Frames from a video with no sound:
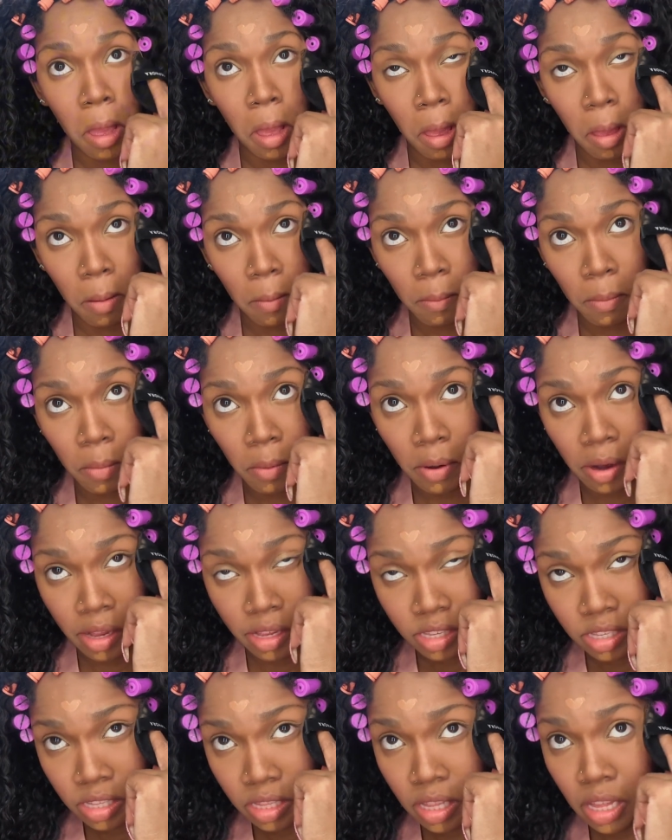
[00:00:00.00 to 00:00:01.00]
And
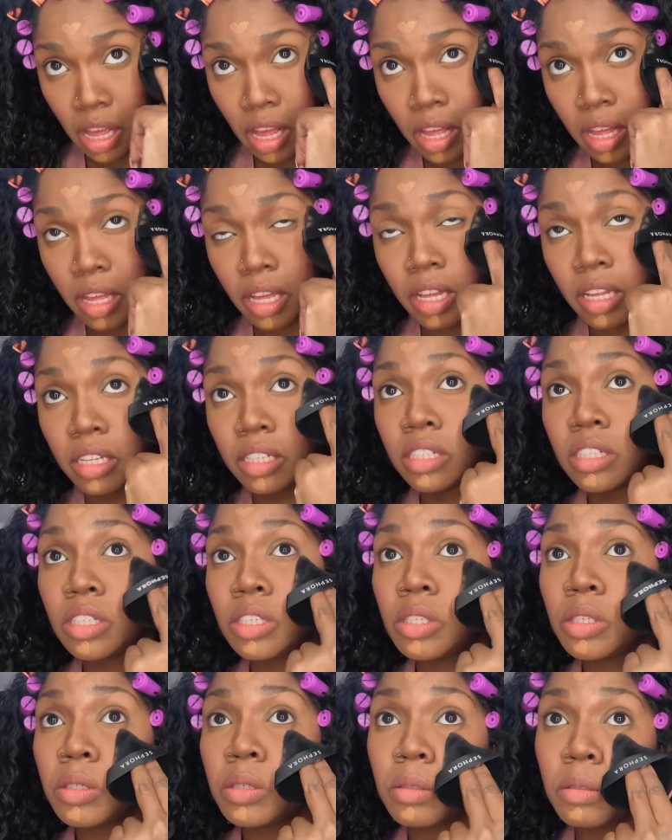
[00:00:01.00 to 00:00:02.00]
press that
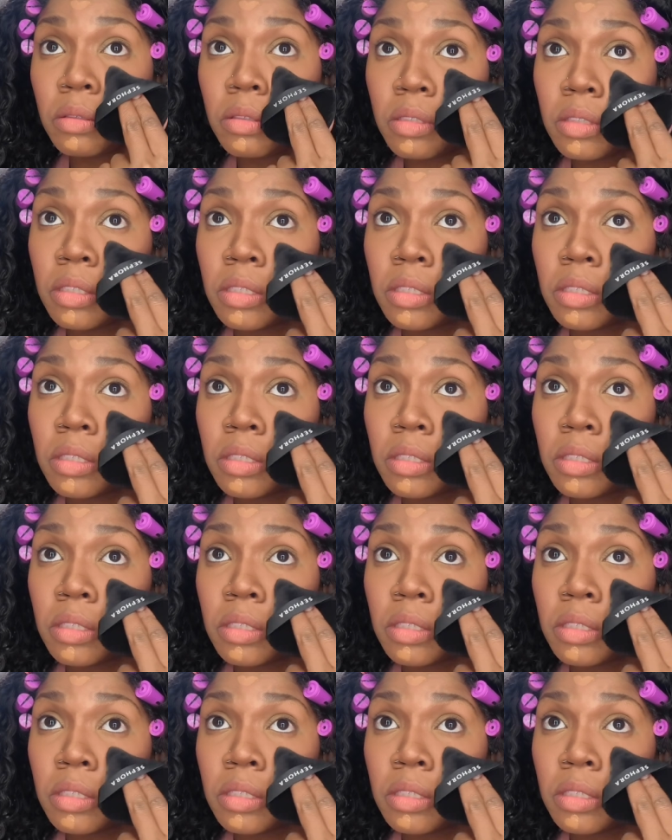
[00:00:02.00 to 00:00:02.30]
into.